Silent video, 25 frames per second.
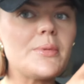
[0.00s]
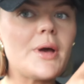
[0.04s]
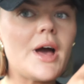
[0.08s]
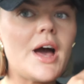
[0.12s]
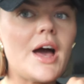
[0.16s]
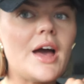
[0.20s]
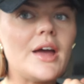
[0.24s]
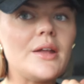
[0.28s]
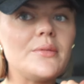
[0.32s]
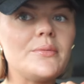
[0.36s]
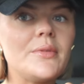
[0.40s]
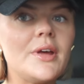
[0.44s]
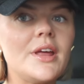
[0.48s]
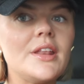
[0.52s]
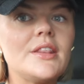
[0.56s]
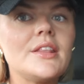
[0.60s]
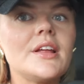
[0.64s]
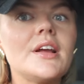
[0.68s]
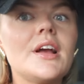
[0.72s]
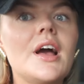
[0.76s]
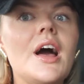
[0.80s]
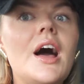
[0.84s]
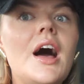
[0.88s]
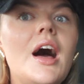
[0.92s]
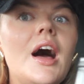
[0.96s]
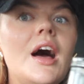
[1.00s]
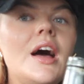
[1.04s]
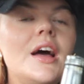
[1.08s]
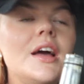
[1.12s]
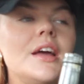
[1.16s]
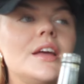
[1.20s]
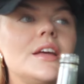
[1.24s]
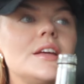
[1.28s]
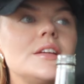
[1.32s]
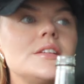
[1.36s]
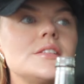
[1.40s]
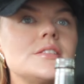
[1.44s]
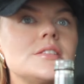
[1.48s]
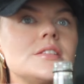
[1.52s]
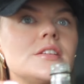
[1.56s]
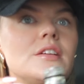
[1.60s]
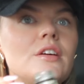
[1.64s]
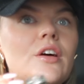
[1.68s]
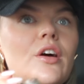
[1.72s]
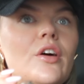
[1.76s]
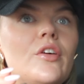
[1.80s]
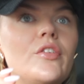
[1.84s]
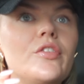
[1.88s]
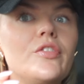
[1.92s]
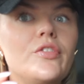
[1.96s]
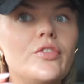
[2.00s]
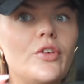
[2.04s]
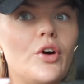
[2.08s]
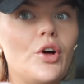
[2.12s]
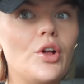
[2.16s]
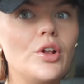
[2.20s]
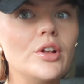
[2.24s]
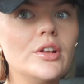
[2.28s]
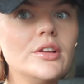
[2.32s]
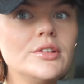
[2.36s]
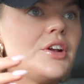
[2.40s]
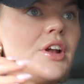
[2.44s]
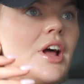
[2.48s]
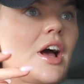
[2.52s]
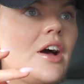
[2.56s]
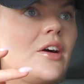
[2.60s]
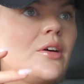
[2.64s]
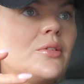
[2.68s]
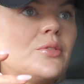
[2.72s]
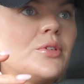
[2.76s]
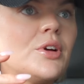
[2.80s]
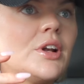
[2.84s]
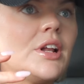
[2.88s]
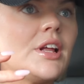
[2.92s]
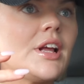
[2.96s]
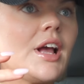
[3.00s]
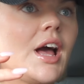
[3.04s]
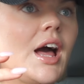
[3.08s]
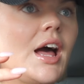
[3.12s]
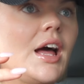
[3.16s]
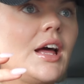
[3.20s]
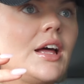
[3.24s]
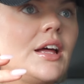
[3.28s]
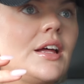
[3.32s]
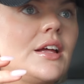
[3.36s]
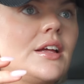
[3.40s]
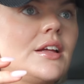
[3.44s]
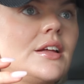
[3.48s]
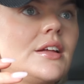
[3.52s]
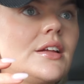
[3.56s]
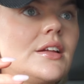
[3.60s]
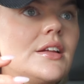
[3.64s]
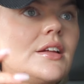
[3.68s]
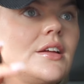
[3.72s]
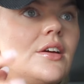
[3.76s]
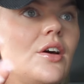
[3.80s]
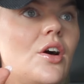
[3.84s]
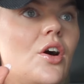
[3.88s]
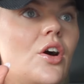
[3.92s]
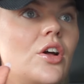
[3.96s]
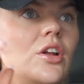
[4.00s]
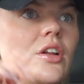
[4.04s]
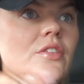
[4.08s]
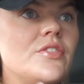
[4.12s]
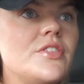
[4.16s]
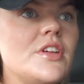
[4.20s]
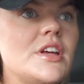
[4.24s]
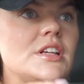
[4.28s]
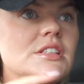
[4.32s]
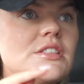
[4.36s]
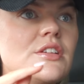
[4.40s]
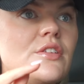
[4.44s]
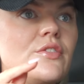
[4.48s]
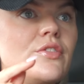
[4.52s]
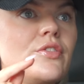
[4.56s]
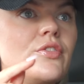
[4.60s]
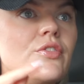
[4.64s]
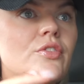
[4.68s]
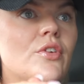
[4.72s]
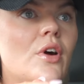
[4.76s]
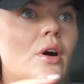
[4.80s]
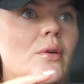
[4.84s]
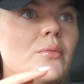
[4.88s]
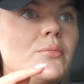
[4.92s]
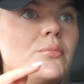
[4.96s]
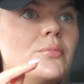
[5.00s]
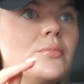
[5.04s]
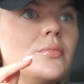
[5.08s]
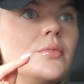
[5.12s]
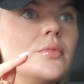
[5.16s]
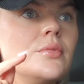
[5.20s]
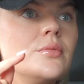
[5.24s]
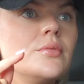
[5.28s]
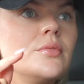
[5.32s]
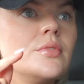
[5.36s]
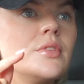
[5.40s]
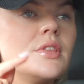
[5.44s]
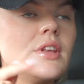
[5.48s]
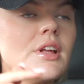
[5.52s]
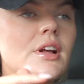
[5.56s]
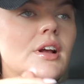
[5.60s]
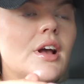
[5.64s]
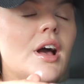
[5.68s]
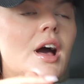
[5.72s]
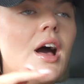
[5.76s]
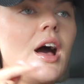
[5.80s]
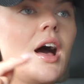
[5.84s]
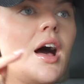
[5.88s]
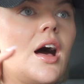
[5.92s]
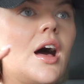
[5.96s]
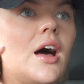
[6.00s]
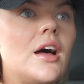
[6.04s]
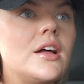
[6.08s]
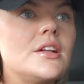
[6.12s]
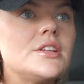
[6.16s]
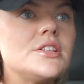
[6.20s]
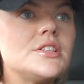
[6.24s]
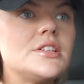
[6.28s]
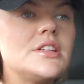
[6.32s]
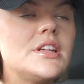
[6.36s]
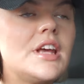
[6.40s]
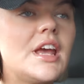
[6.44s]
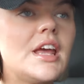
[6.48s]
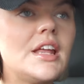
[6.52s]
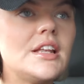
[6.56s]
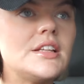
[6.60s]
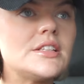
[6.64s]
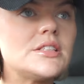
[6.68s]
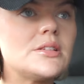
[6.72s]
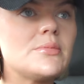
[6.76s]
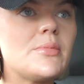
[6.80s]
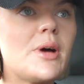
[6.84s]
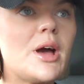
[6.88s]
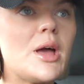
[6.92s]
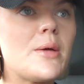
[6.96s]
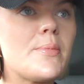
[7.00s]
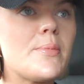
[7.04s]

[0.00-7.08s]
behind me. The car is full. I don't know how I'm gonna get all of this from the car into my